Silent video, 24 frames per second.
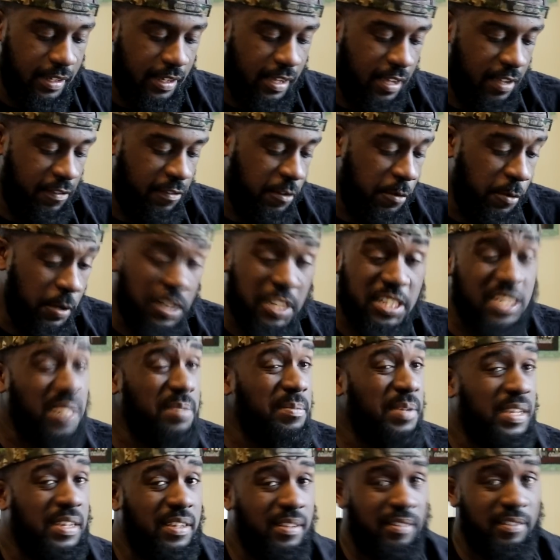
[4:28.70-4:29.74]
If you want to see
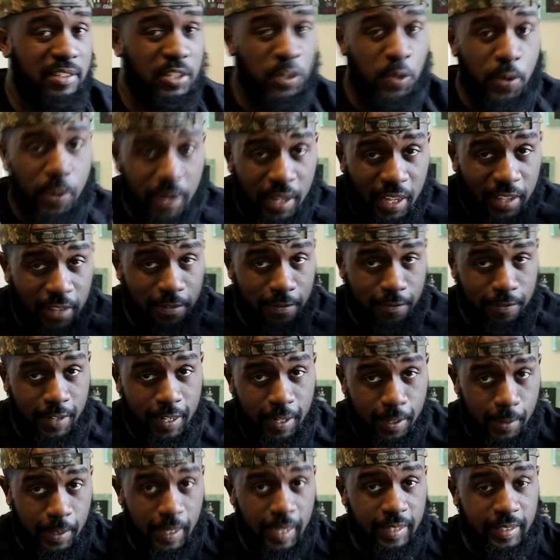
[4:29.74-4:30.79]
me do another
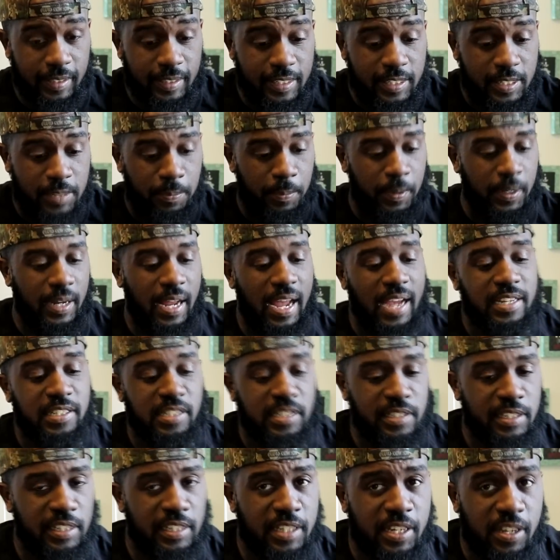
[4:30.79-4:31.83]
video like this, but
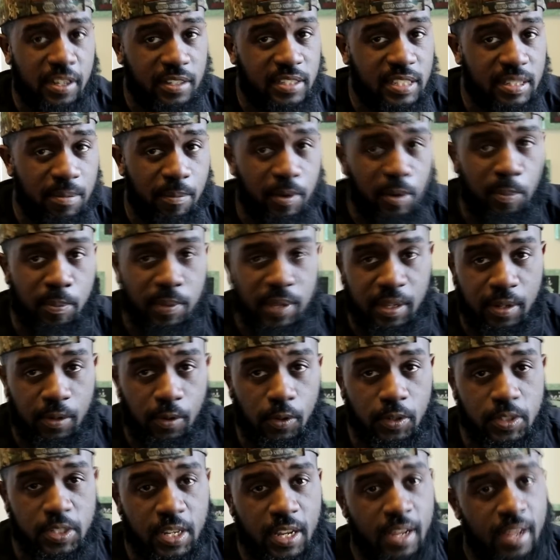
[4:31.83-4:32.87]
actually cook some of the
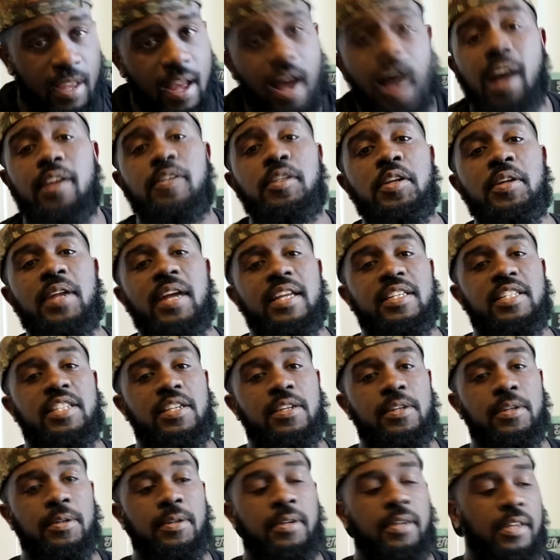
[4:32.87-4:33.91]
meals, I'll do that
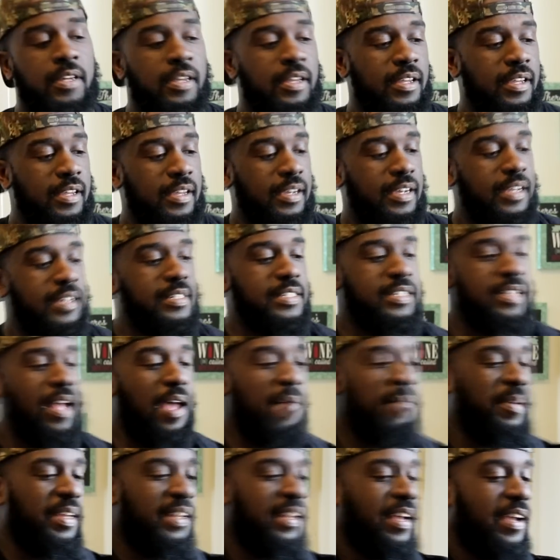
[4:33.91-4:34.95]
too. Cause
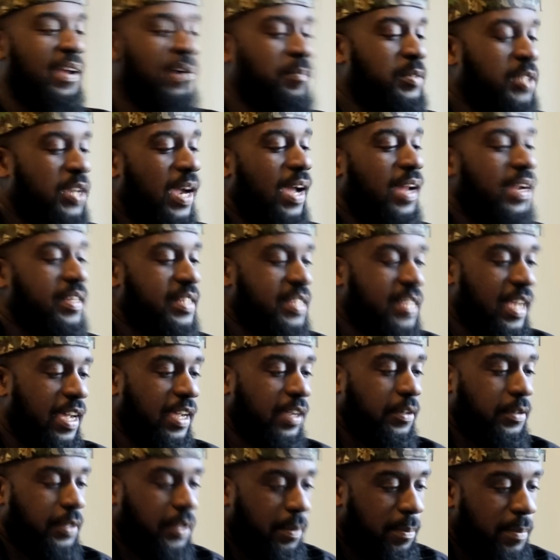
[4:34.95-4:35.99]
I mean, like I'm trying to tell
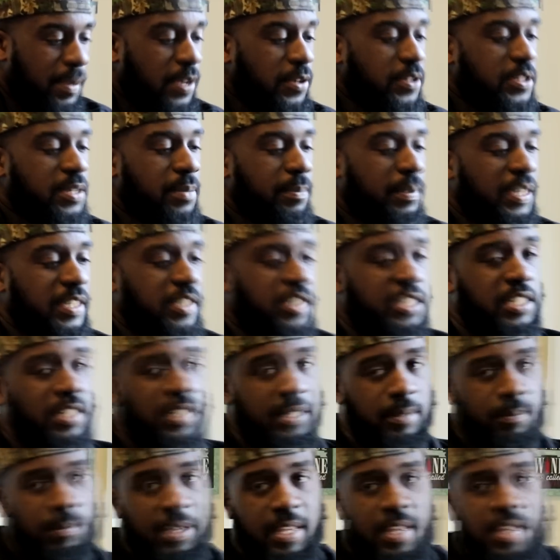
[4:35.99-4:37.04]
you, the meals will be
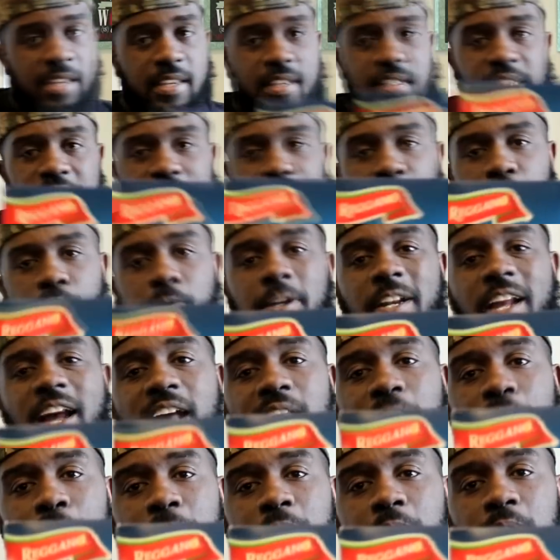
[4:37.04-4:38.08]
cheap. This is a
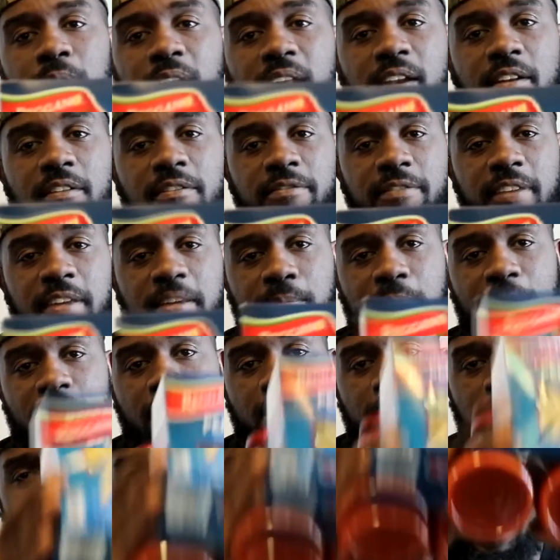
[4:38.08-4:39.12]
$3 meal that'll feed my
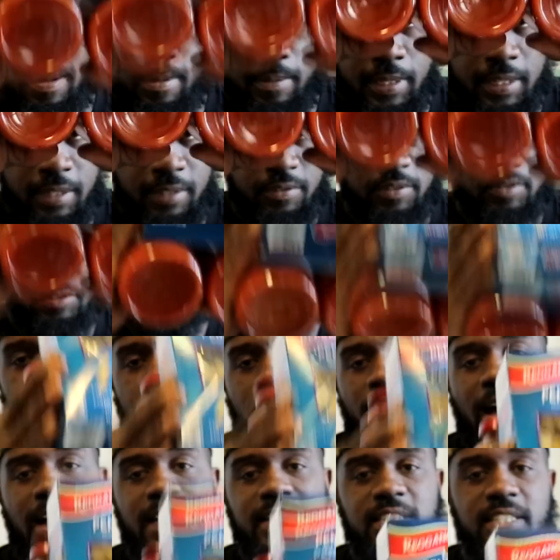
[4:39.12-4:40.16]
whole family. 2
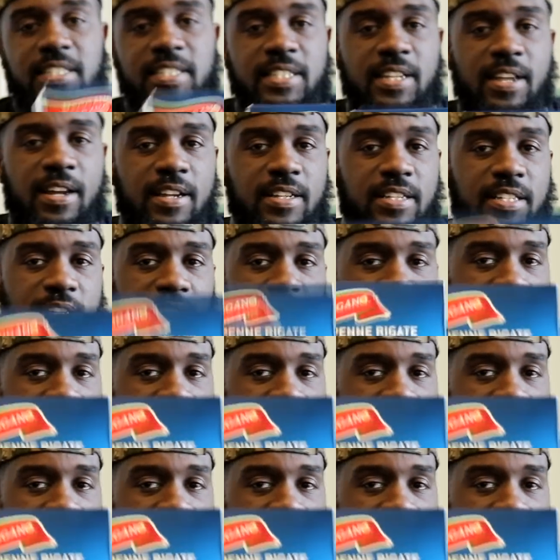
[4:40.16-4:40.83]
pasta sauce and